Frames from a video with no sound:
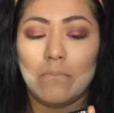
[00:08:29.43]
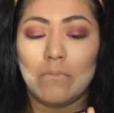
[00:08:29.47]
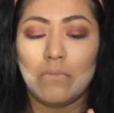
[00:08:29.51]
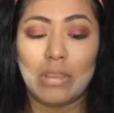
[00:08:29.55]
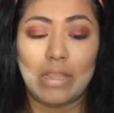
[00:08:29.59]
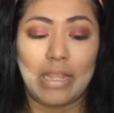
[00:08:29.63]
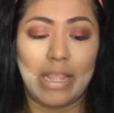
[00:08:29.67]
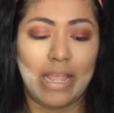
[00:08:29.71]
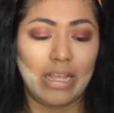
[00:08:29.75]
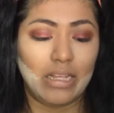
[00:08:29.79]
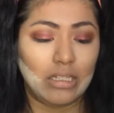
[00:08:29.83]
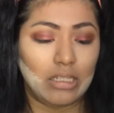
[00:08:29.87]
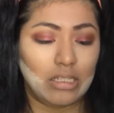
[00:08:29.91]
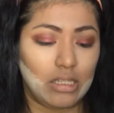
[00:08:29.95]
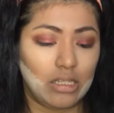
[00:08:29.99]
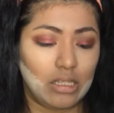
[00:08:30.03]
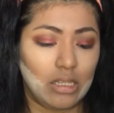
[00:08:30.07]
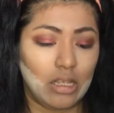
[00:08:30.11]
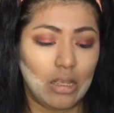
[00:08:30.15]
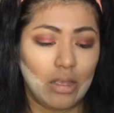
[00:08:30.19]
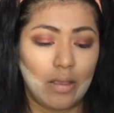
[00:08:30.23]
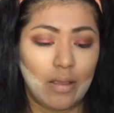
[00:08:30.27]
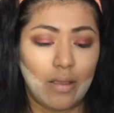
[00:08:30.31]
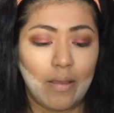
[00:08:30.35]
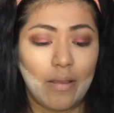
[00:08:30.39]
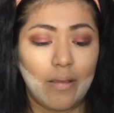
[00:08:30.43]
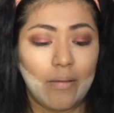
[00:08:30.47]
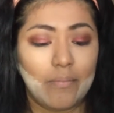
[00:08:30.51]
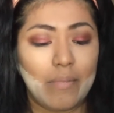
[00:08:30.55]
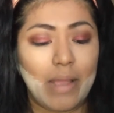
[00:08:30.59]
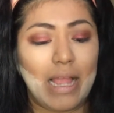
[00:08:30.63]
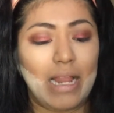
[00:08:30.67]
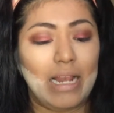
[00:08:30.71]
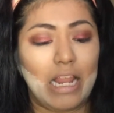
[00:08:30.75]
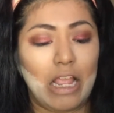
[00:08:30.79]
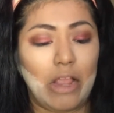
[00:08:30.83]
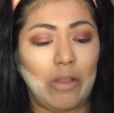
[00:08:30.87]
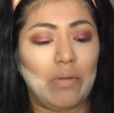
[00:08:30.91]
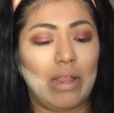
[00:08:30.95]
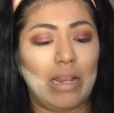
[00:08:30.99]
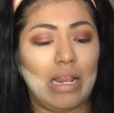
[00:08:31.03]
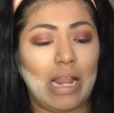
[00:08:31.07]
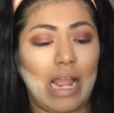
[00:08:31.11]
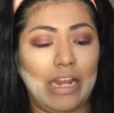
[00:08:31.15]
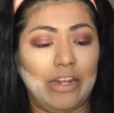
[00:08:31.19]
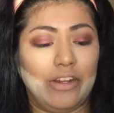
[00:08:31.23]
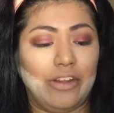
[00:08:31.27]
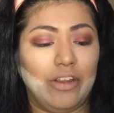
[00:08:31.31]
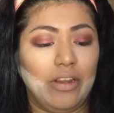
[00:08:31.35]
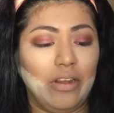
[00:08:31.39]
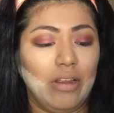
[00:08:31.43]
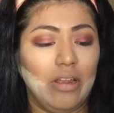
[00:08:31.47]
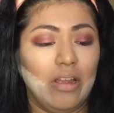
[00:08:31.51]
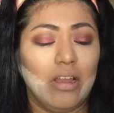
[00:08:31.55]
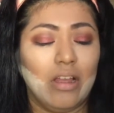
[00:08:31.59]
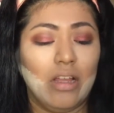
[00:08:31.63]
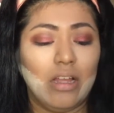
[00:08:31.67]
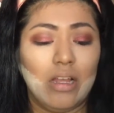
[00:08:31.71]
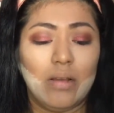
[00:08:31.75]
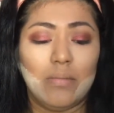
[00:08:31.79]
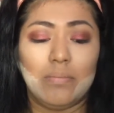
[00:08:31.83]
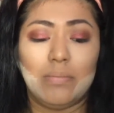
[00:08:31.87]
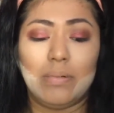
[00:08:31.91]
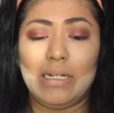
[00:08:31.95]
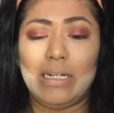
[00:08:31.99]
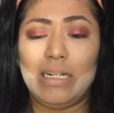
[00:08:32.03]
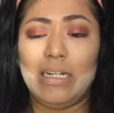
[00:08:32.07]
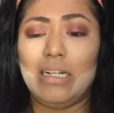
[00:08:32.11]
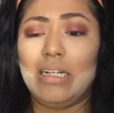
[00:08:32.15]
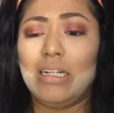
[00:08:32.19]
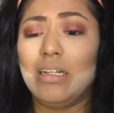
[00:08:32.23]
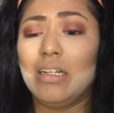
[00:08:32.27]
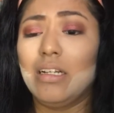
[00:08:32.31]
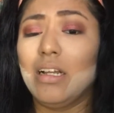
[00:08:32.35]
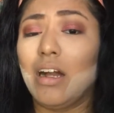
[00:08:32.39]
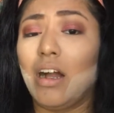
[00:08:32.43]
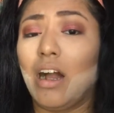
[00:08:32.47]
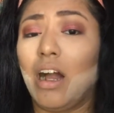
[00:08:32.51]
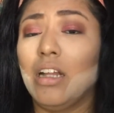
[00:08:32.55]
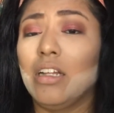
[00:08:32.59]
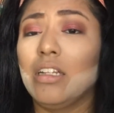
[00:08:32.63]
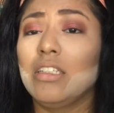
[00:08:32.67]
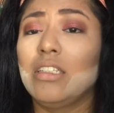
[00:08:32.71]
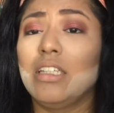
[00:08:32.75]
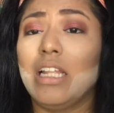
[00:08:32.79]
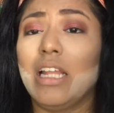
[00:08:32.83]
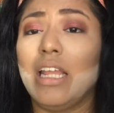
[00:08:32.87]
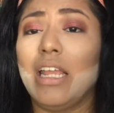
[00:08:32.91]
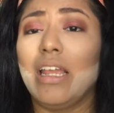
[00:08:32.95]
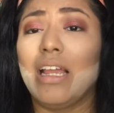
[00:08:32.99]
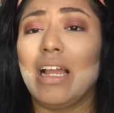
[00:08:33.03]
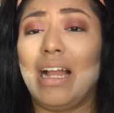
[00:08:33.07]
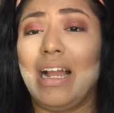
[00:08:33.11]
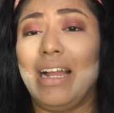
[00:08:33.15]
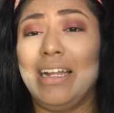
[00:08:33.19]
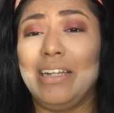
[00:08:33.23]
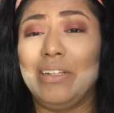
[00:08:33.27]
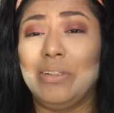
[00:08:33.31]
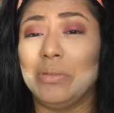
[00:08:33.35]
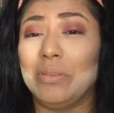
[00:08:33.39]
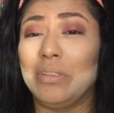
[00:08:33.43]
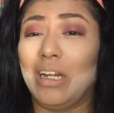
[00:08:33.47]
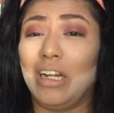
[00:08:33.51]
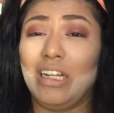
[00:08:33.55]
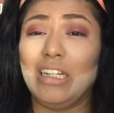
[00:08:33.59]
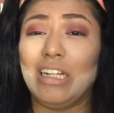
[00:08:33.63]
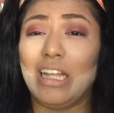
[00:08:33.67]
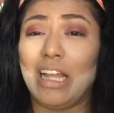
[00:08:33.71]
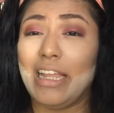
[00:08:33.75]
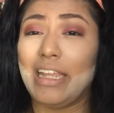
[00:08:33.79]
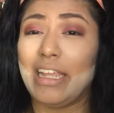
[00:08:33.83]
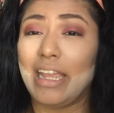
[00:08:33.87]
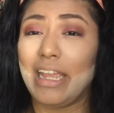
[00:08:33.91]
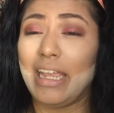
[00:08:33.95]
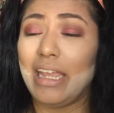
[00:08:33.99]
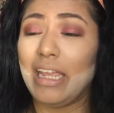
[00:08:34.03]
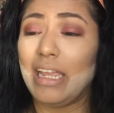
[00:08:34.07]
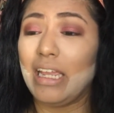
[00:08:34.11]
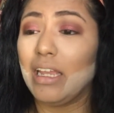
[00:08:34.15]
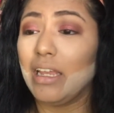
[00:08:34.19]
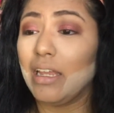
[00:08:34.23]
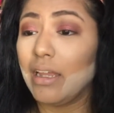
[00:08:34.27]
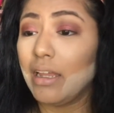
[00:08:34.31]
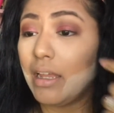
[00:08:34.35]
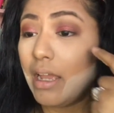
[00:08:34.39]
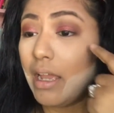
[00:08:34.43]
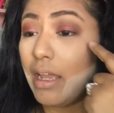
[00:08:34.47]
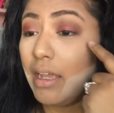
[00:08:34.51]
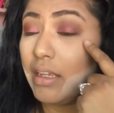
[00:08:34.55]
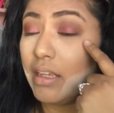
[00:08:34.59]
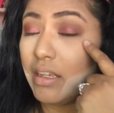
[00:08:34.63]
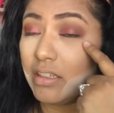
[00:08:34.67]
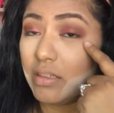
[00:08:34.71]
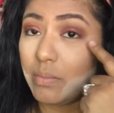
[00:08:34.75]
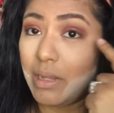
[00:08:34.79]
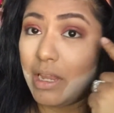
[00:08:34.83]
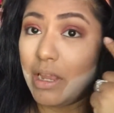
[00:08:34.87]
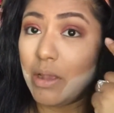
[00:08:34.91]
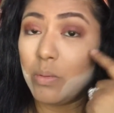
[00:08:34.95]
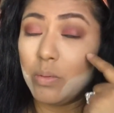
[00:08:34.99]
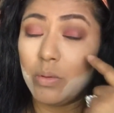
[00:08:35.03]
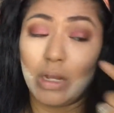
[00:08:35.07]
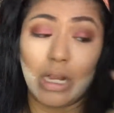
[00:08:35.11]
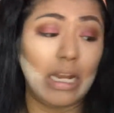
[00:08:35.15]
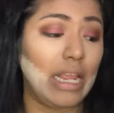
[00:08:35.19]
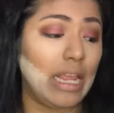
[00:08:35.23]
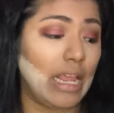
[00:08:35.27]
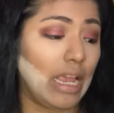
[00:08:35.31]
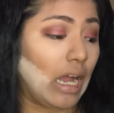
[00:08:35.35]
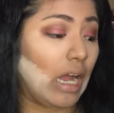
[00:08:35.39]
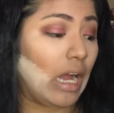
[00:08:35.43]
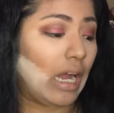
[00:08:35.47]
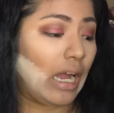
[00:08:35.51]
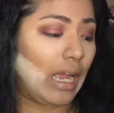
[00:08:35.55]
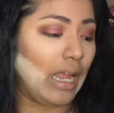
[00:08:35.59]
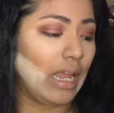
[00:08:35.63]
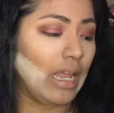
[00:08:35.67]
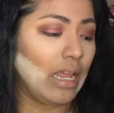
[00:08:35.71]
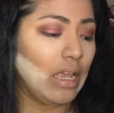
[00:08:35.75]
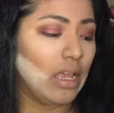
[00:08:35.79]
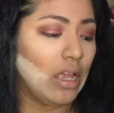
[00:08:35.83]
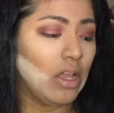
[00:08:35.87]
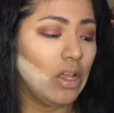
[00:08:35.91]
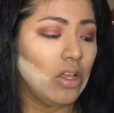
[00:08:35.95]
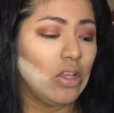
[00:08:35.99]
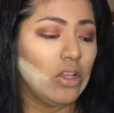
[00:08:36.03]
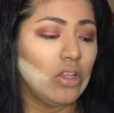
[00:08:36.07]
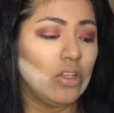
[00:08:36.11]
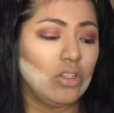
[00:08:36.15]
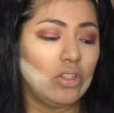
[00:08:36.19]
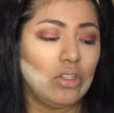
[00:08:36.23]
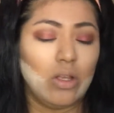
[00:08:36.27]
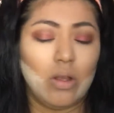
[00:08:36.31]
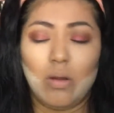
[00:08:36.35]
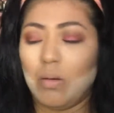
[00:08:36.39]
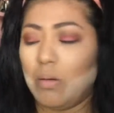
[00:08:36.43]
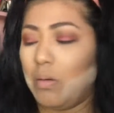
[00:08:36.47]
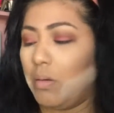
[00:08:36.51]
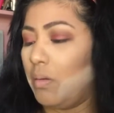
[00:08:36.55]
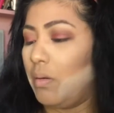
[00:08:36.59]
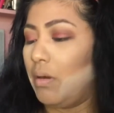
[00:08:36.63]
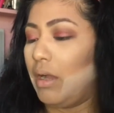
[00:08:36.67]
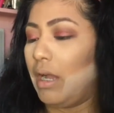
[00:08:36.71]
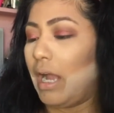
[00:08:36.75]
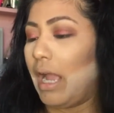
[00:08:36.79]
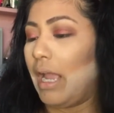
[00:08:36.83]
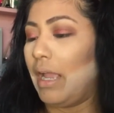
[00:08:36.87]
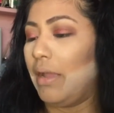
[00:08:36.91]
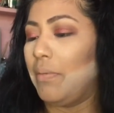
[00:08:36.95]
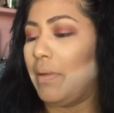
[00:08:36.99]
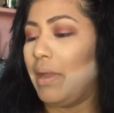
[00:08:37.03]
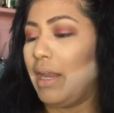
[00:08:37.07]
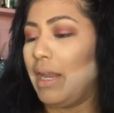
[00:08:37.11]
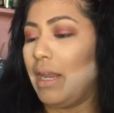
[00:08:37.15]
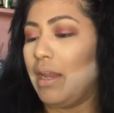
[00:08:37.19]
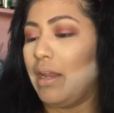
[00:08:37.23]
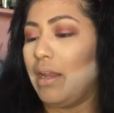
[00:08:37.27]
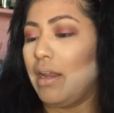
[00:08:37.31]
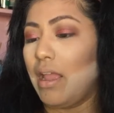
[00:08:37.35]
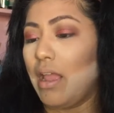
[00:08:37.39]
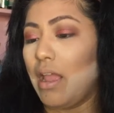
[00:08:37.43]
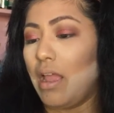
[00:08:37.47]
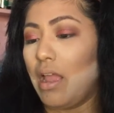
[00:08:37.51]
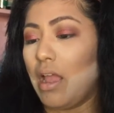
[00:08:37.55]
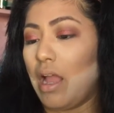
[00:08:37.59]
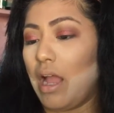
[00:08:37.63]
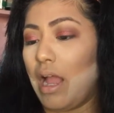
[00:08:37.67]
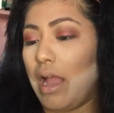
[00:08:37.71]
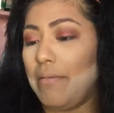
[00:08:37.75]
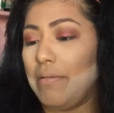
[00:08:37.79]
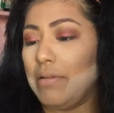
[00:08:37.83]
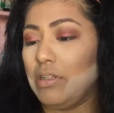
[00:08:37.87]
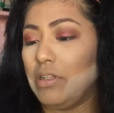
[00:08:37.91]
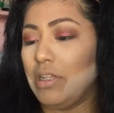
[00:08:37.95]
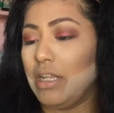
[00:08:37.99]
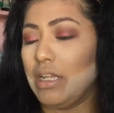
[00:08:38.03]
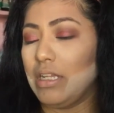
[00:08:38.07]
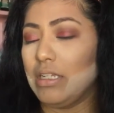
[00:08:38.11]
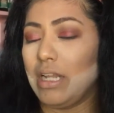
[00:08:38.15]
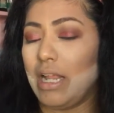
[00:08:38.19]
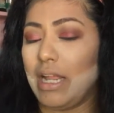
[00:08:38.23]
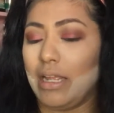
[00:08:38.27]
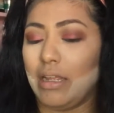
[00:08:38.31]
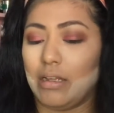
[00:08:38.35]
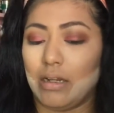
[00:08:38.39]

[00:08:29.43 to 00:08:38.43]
NYX matte liquid liner, but honestly, I do not like it. It gives me a runny eye. So I went to this